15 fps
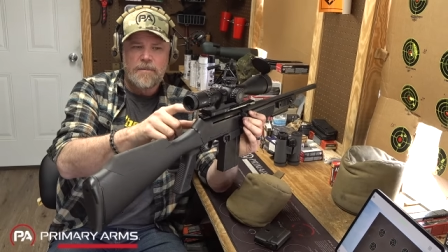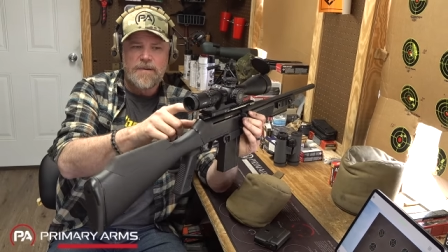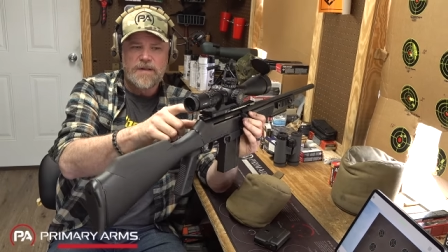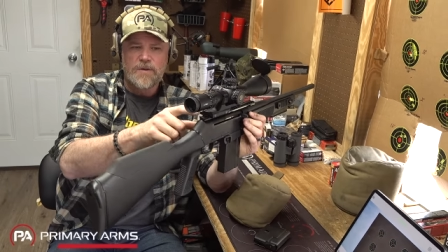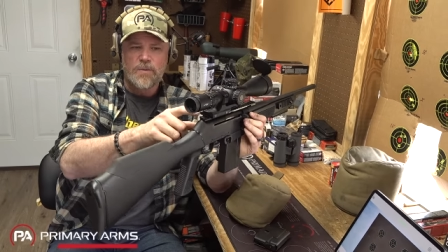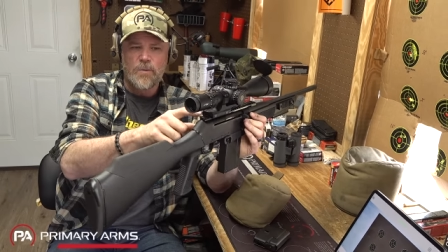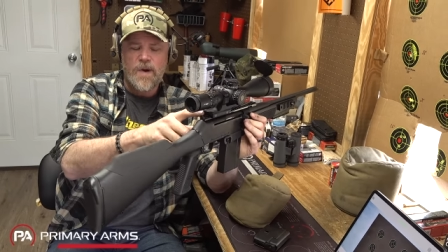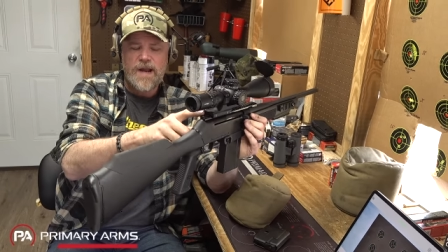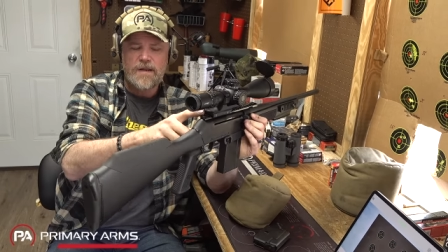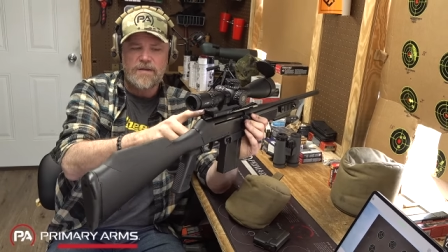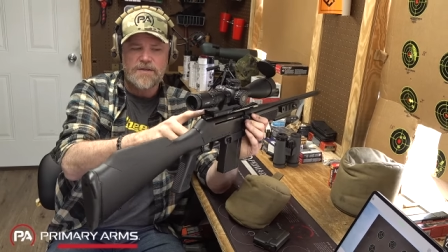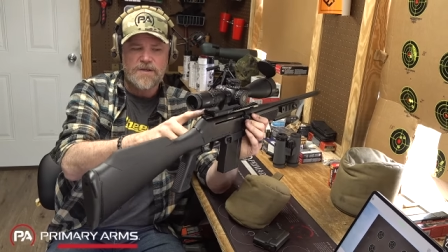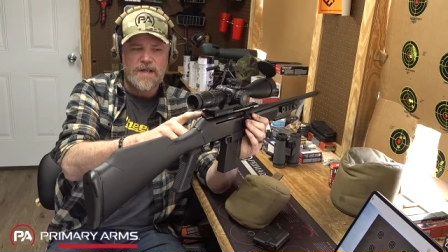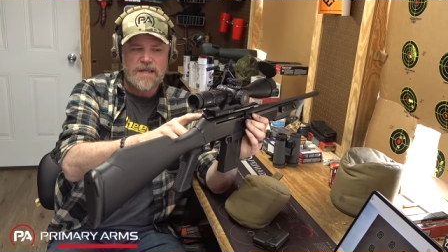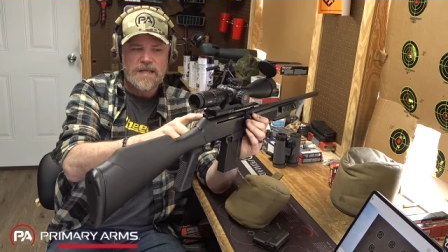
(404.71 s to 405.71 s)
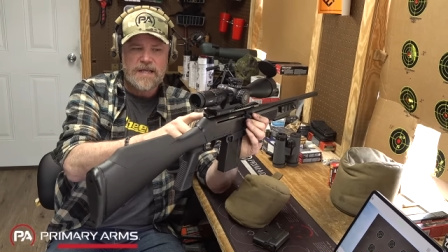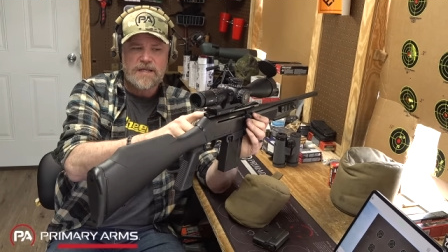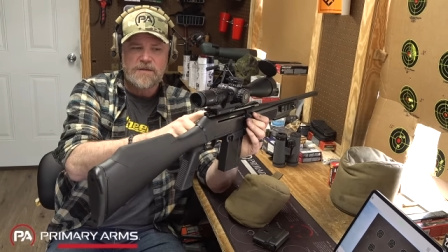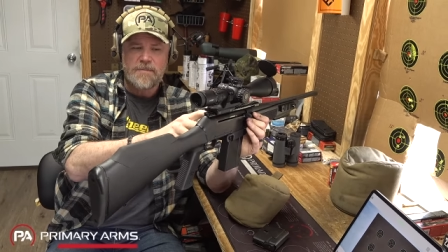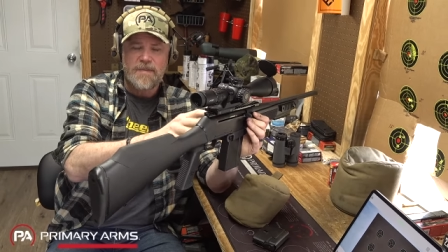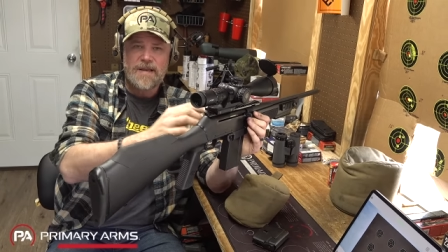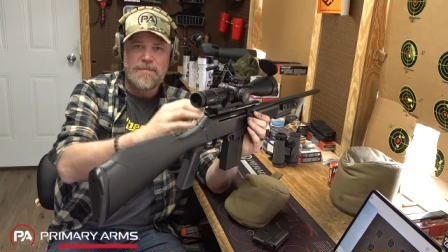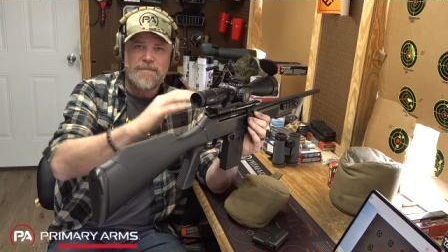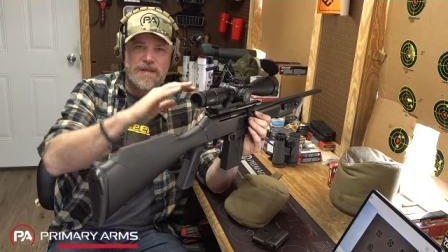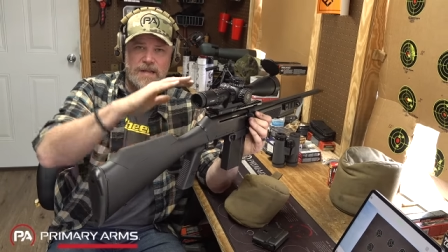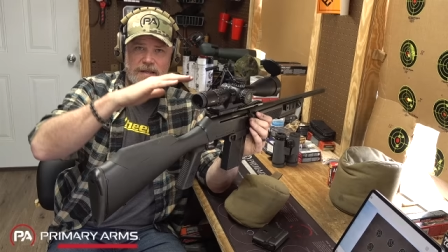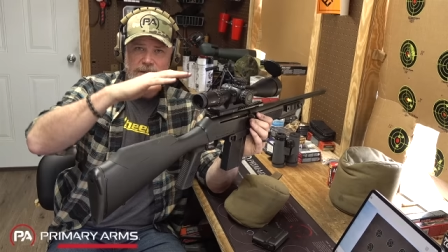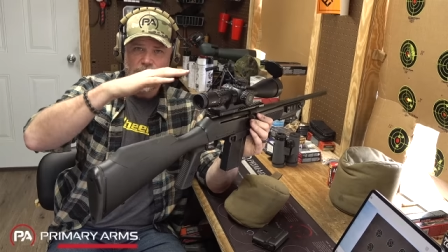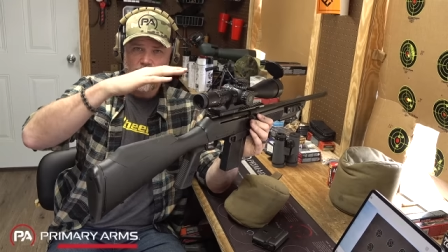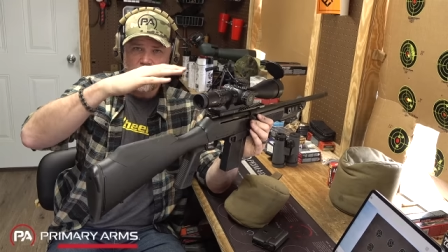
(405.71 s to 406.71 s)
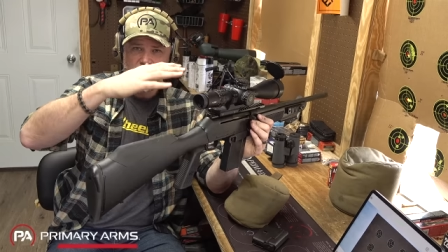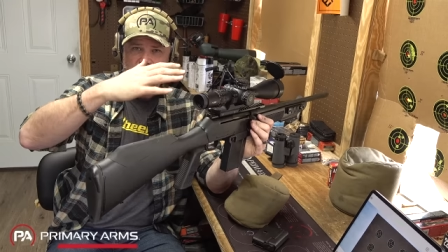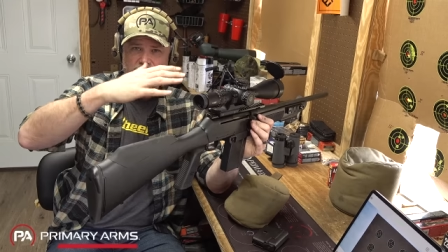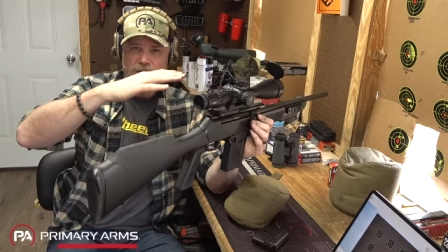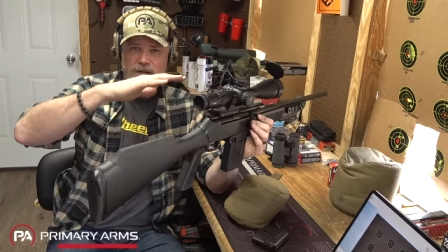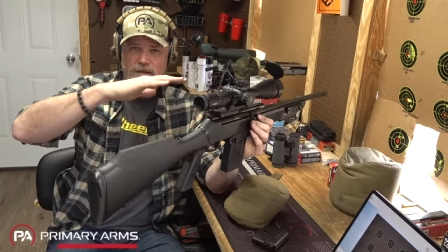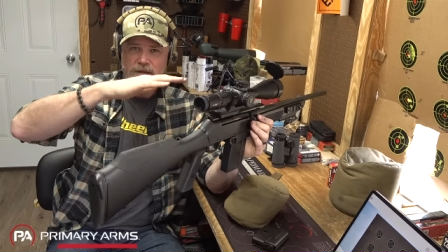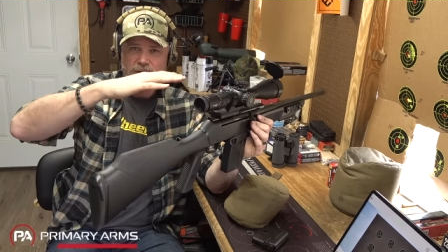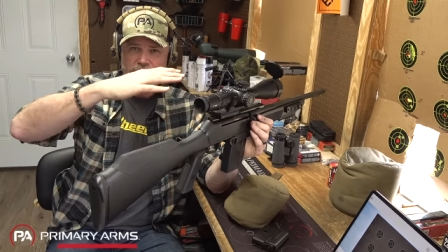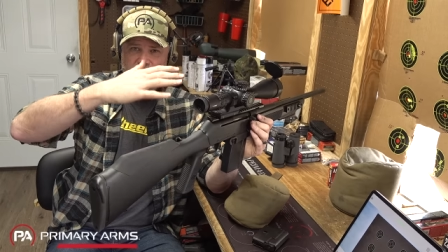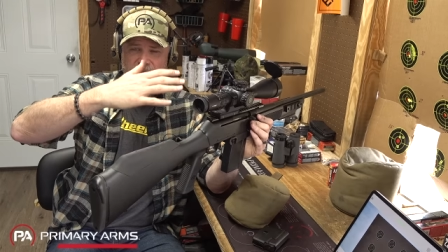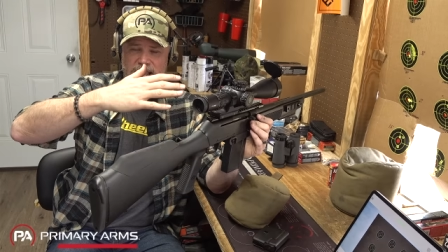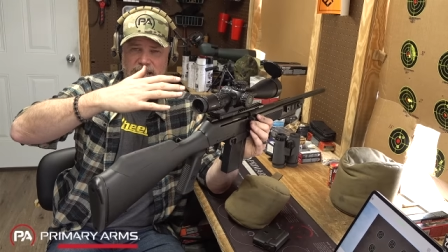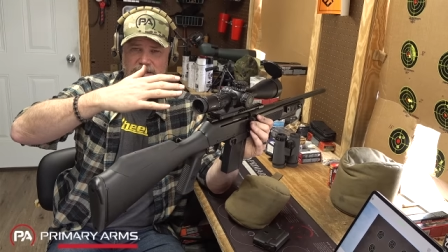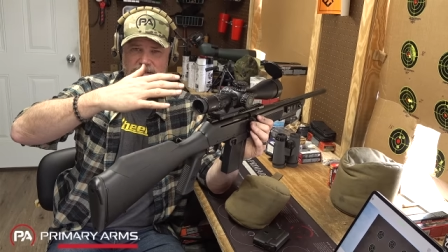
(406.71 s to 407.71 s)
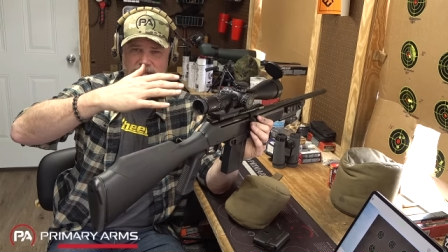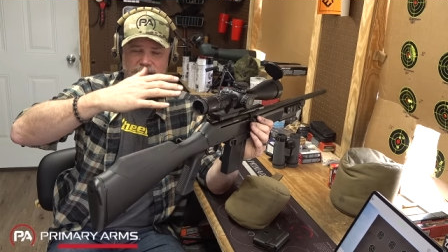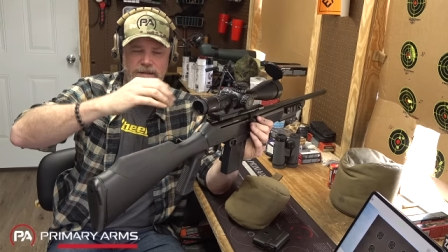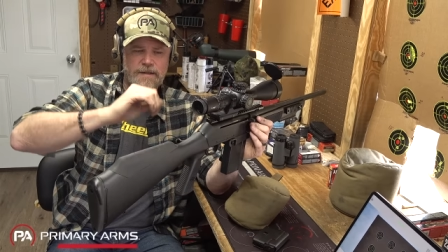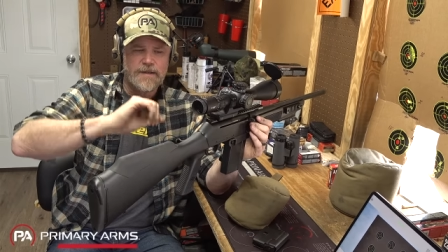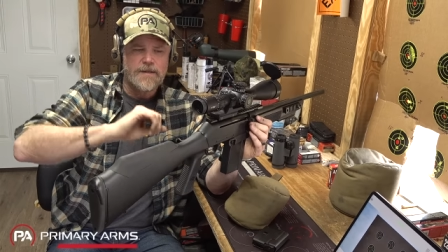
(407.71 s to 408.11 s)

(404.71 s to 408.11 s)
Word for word: but the rails on these might be a little bit canted.